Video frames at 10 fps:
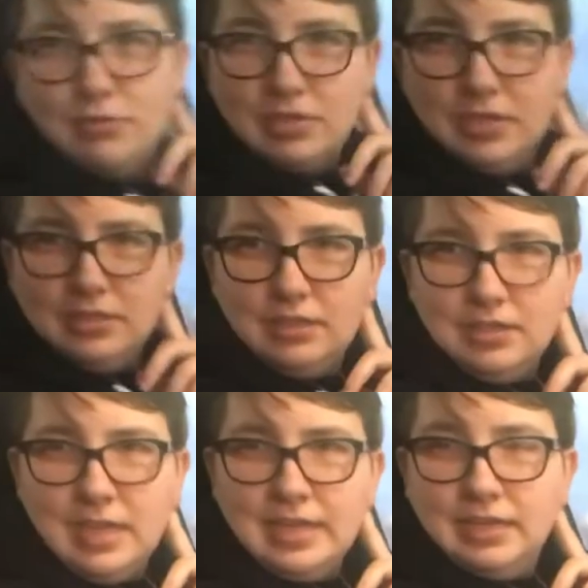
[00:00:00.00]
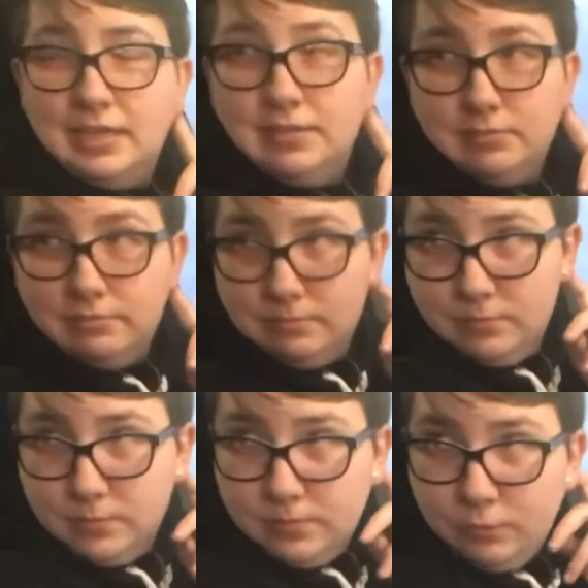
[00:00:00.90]
going to look like a
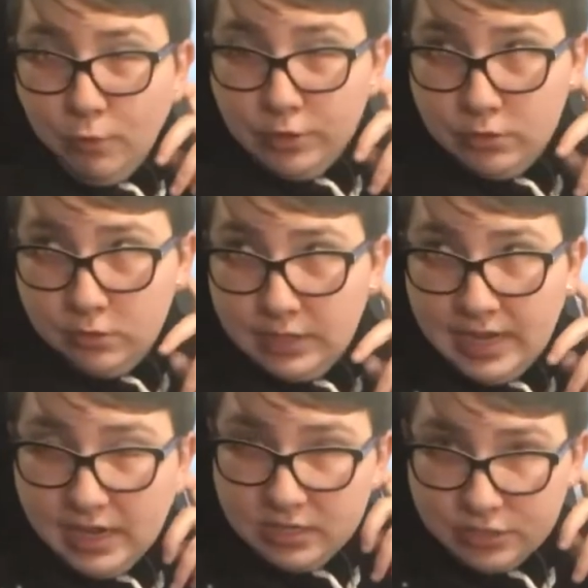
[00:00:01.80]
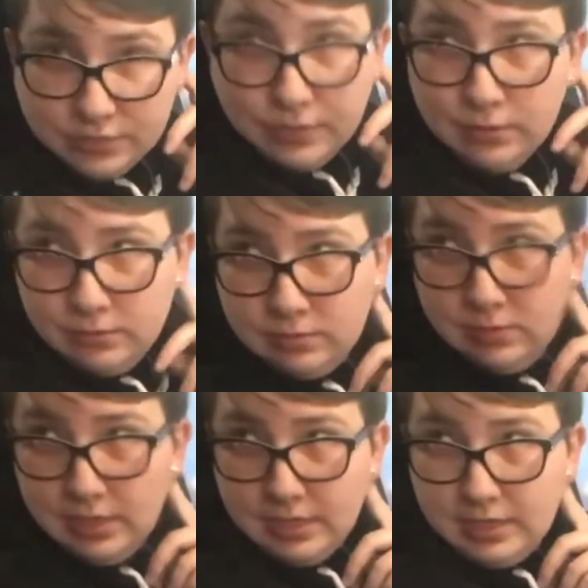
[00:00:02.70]
4-year-old that has your phone
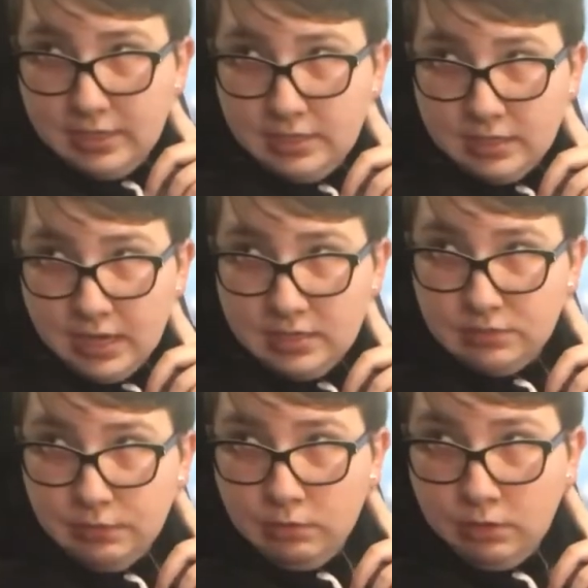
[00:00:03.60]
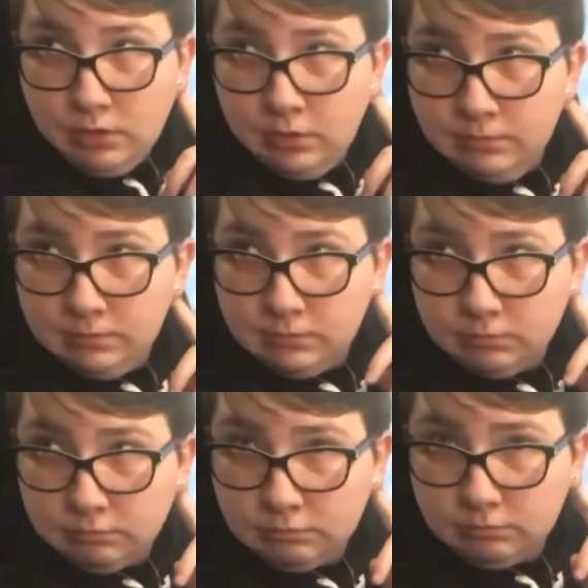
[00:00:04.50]
that denies a phone call?
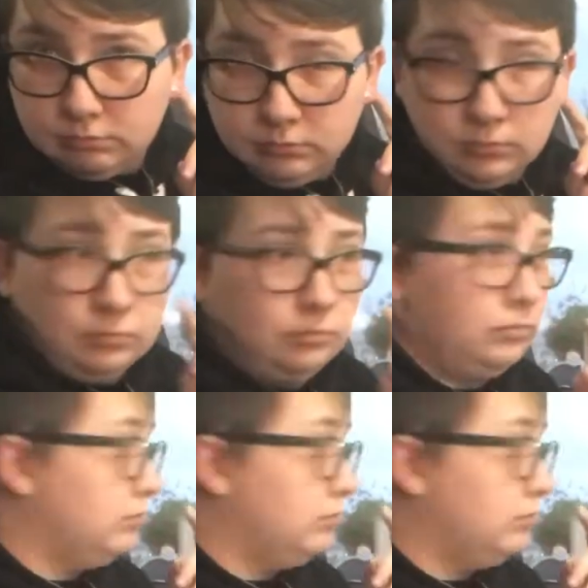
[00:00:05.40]
I mean,